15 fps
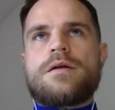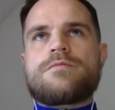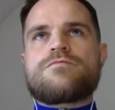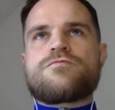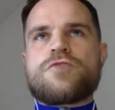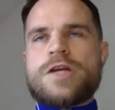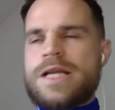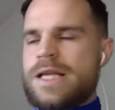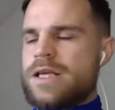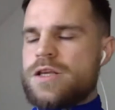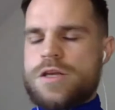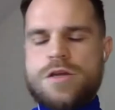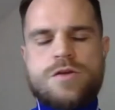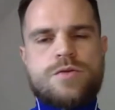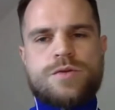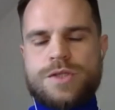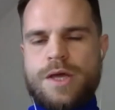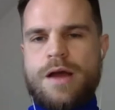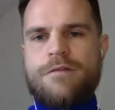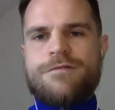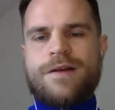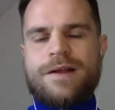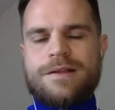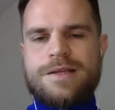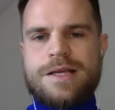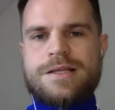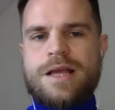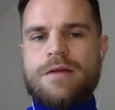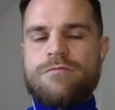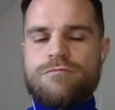really use that
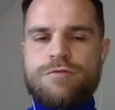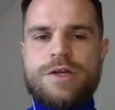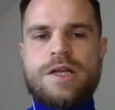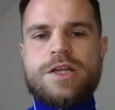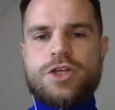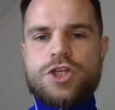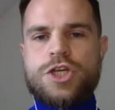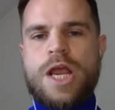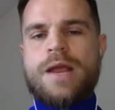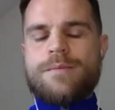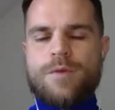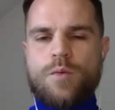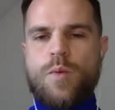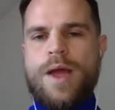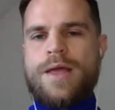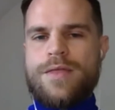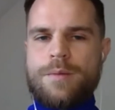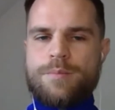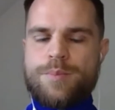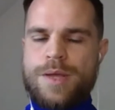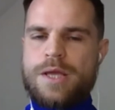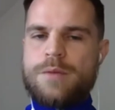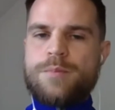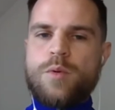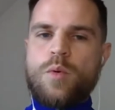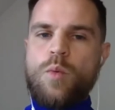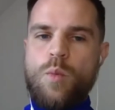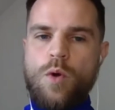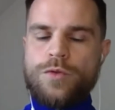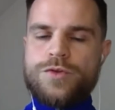fantastic and really shape the way that people
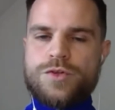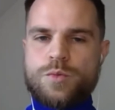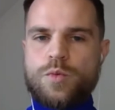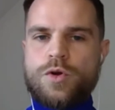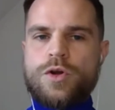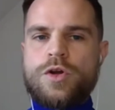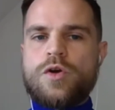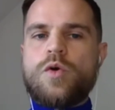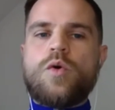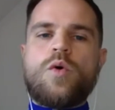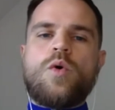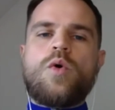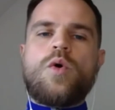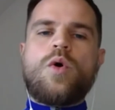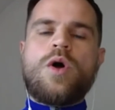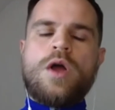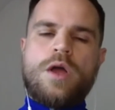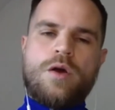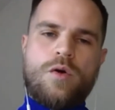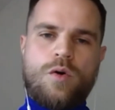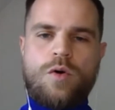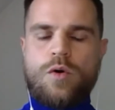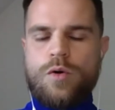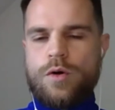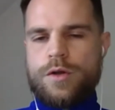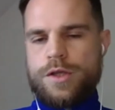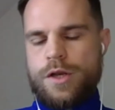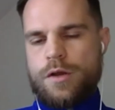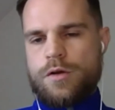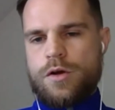want to work, or
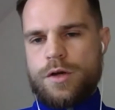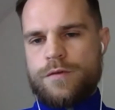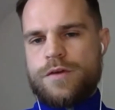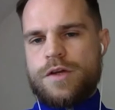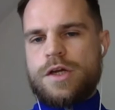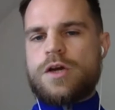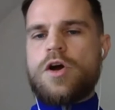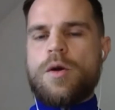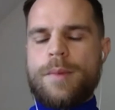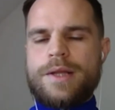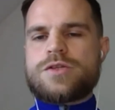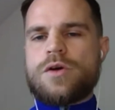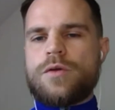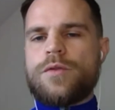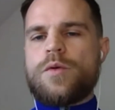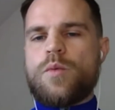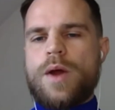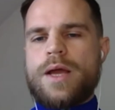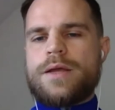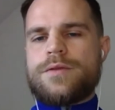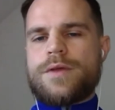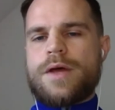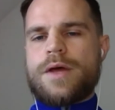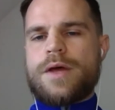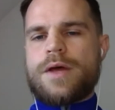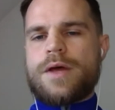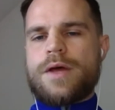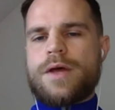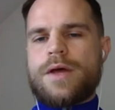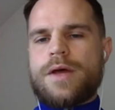kind of can comment on the way that
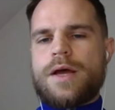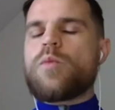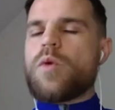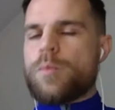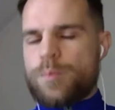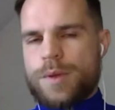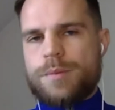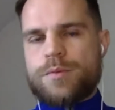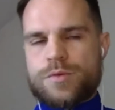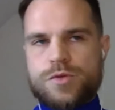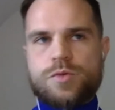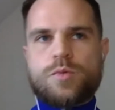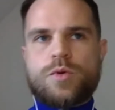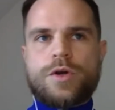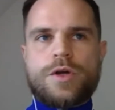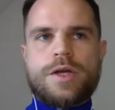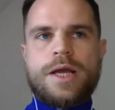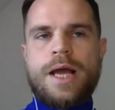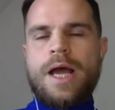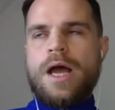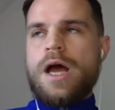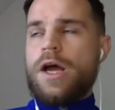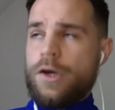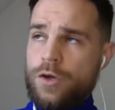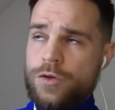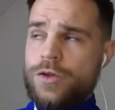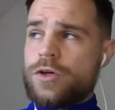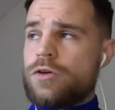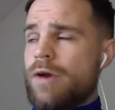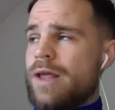Keysight want people to work.
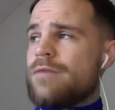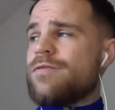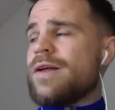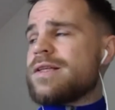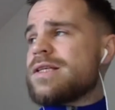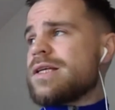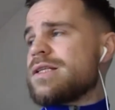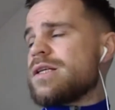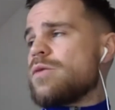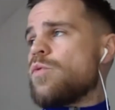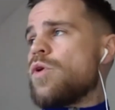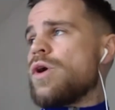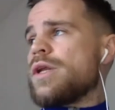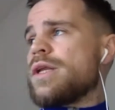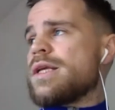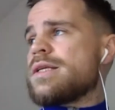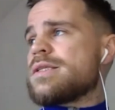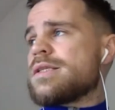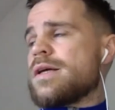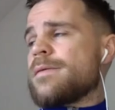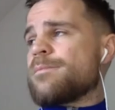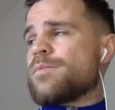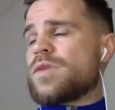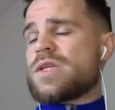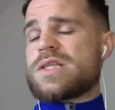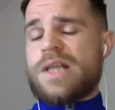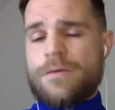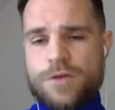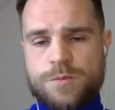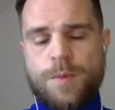Another great fantastic one is the
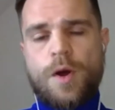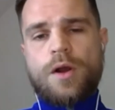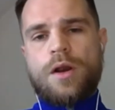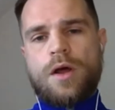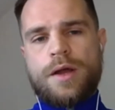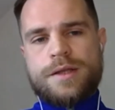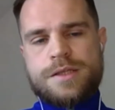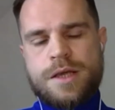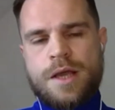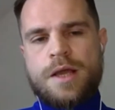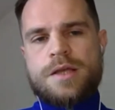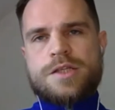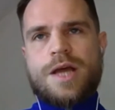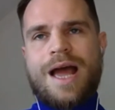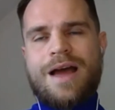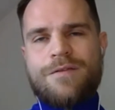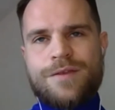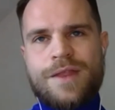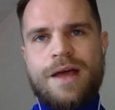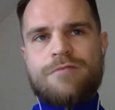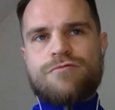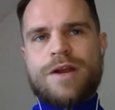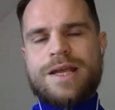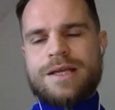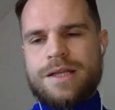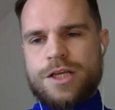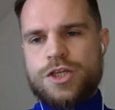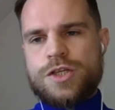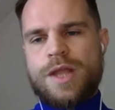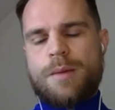staff spotlight. So having that
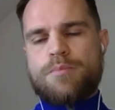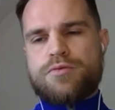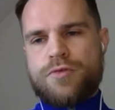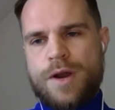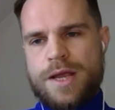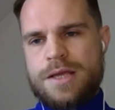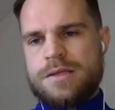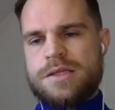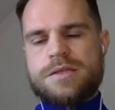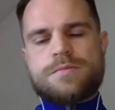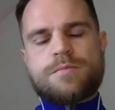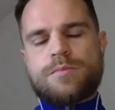recognition, that praise is